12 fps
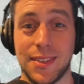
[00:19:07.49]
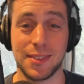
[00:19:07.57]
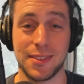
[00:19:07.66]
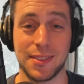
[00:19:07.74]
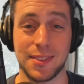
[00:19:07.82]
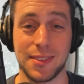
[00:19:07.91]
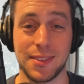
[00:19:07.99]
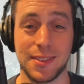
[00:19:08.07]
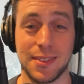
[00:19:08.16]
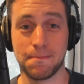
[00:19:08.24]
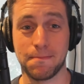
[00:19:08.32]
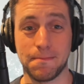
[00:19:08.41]
Yep,
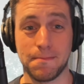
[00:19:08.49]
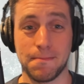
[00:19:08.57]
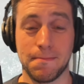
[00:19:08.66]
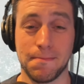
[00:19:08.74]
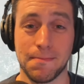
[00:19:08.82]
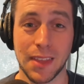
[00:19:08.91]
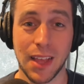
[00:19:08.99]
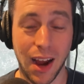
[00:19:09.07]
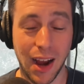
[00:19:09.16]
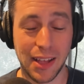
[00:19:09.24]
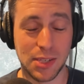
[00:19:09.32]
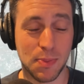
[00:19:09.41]
looking forward to it.
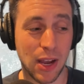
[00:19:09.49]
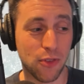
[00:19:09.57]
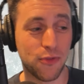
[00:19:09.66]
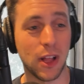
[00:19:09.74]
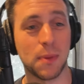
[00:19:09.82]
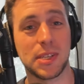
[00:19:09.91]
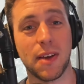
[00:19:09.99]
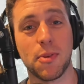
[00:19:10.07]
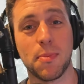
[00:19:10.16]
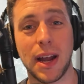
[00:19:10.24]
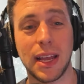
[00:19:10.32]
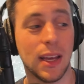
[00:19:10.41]
All right, that's Michael Phillips,
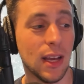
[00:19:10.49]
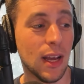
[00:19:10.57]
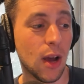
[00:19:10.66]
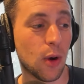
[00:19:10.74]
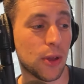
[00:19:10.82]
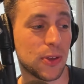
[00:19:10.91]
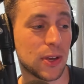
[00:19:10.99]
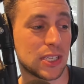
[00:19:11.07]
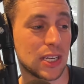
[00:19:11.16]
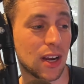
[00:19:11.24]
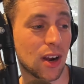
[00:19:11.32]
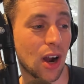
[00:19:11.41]
everybody, with
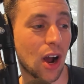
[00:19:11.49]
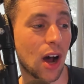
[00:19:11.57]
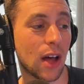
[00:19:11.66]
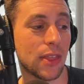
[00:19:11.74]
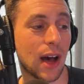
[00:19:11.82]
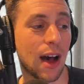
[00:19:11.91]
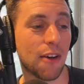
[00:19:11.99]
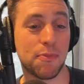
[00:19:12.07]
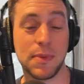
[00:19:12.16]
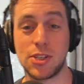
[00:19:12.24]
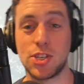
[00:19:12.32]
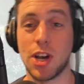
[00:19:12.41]
us here on The
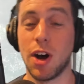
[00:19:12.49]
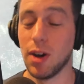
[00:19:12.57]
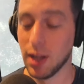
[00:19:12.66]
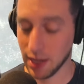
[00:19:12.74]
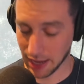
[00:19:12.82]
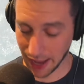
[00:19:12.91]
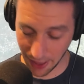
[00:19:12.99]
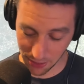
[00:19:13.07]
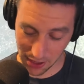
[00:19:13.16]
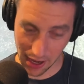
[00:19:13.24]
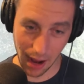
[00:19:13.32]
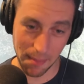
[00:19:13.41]
Hoffman Show.
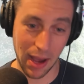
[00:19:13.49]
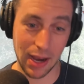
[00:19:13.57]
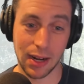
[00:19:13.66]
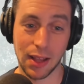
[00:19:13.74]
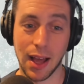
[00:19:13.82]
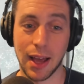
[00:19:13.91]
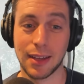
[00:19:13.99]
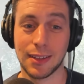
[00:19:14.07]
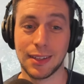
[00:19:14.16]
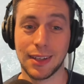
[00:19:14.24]
Anthony, I'm not going to lie.